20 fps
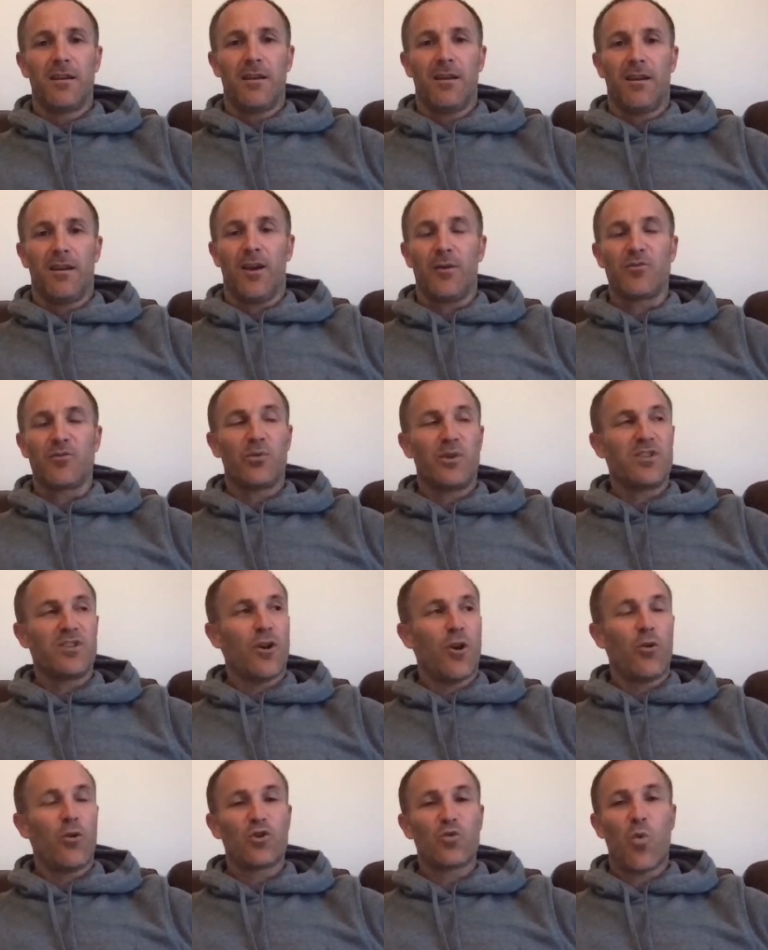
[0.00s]
So he's
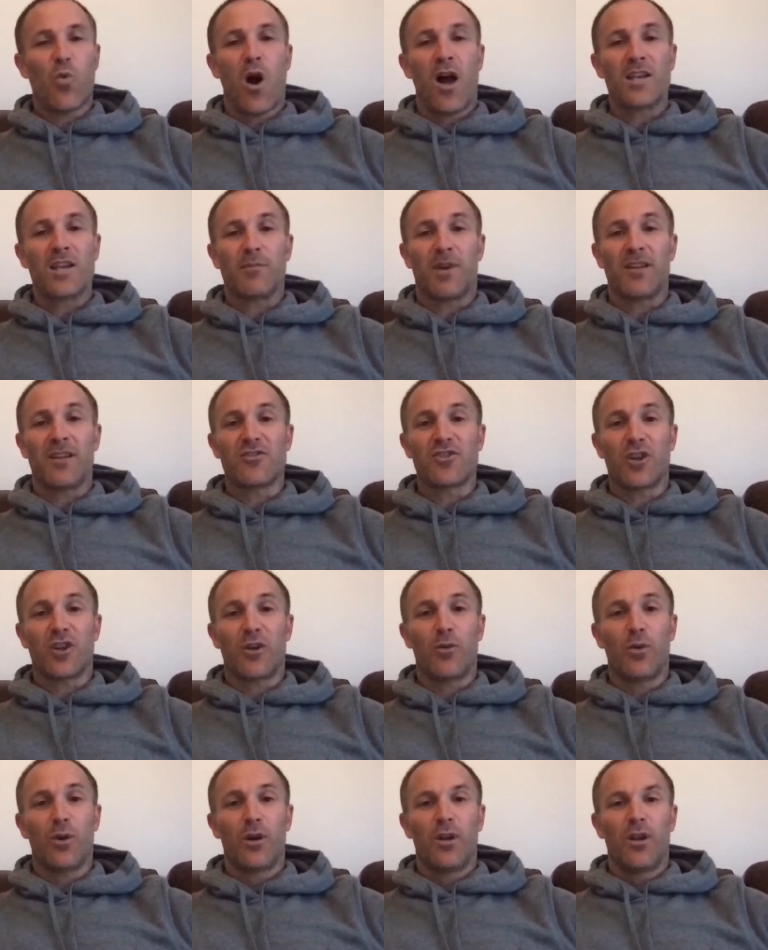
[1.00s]
known as Wise Man.
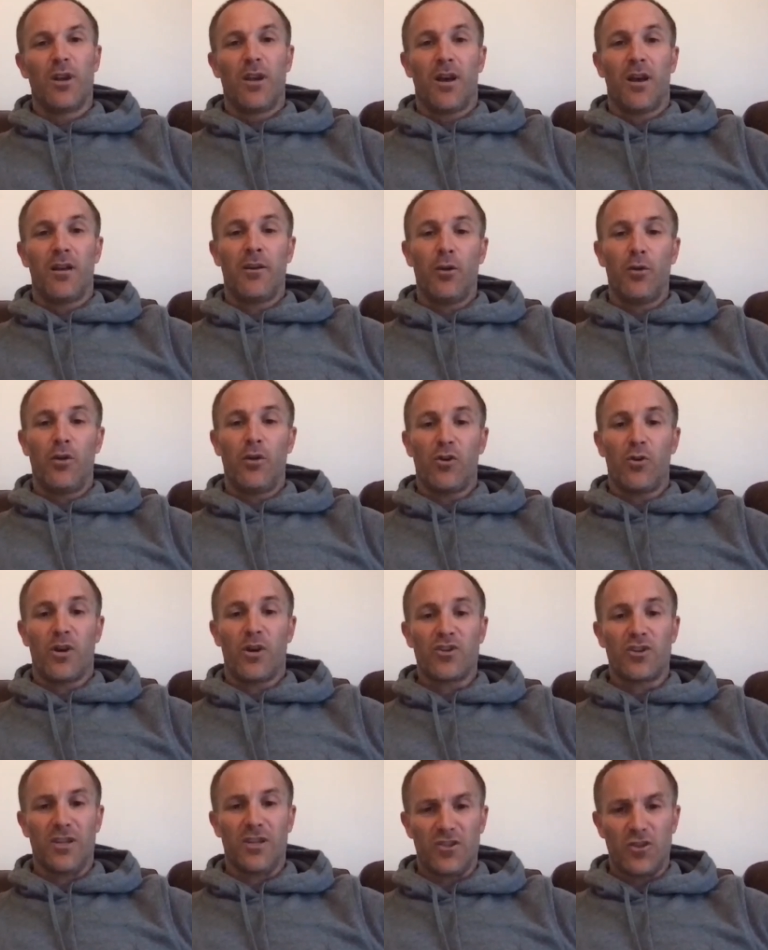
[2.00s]
So I know the
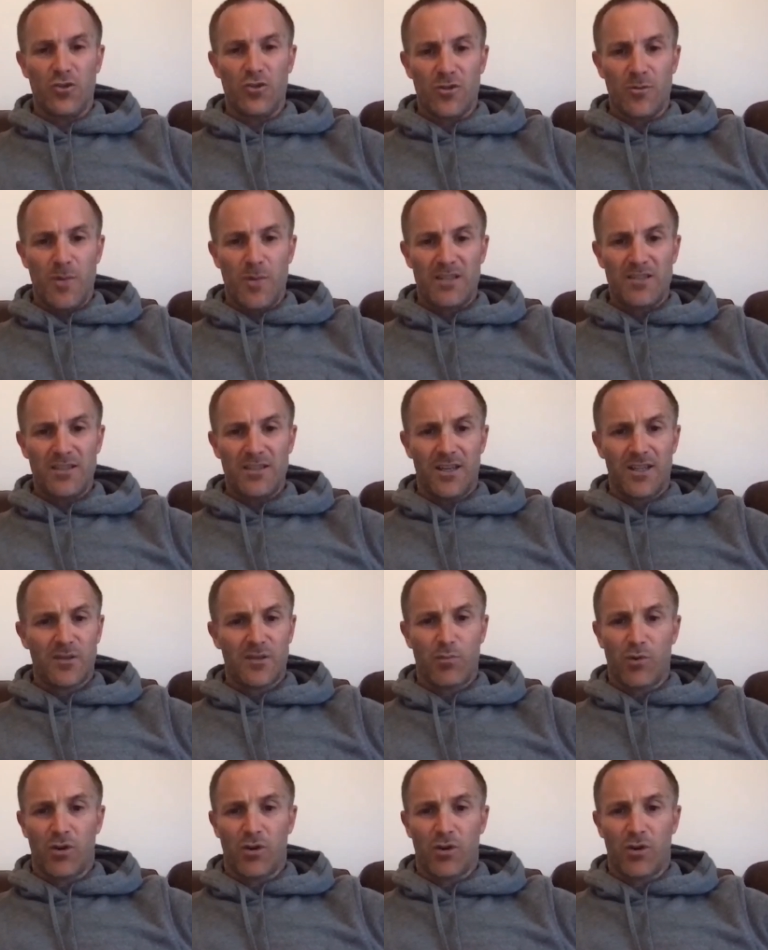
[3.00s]
question is who's the messiest,